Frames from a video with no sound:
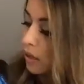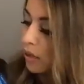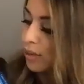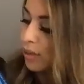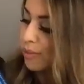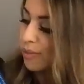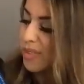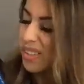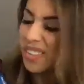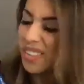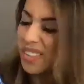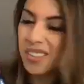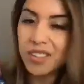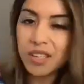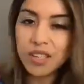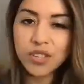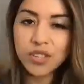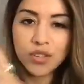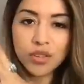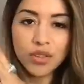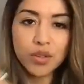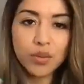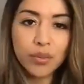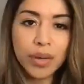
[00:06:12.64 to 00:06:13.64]
a
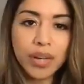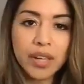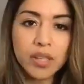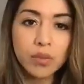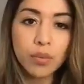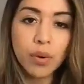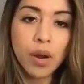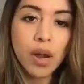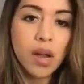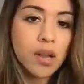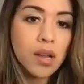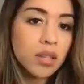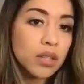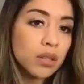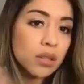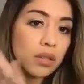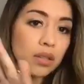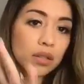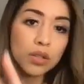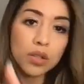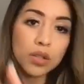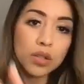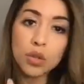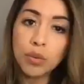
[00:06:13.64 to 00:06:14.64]
certain way as well.
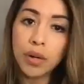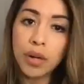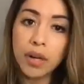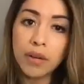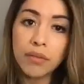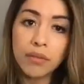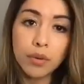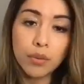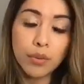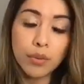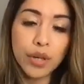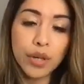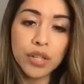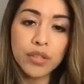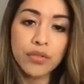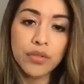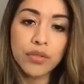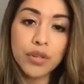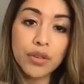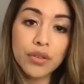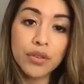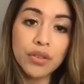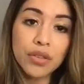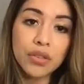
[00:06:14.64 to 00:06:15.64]
Do whatever works for
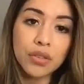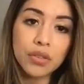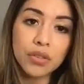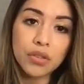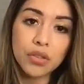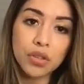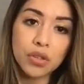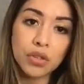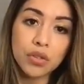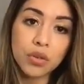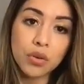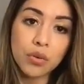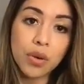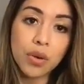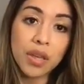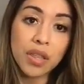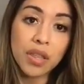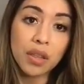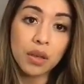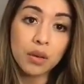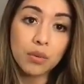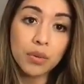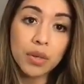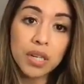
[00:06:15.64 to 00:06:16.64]
you. This is just the way
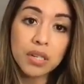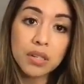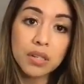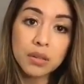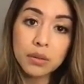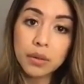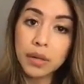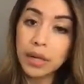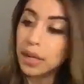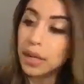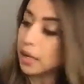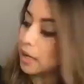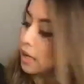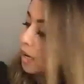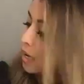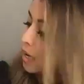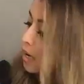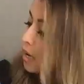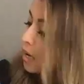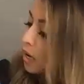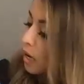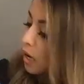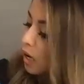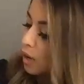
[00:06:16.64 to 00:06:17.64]
that we do it.
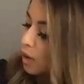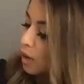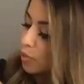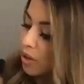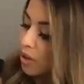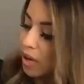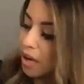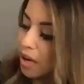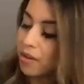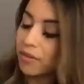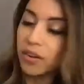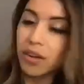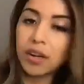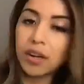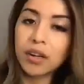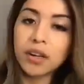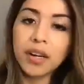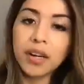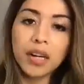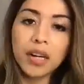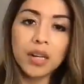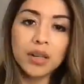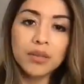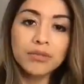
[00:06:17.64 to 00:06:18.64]
We have
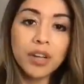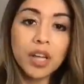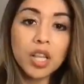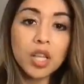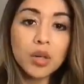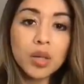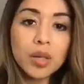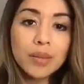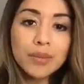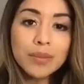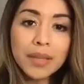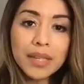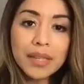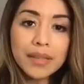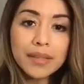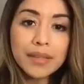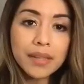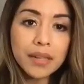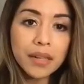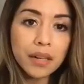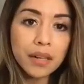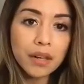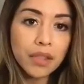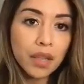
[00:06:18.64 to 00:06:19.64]
our follow-up list
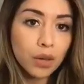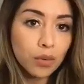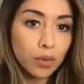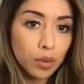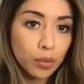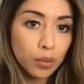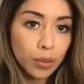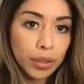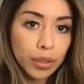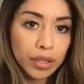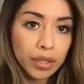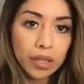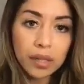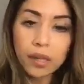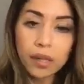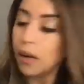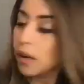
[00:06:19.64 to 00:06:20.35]
here that we're working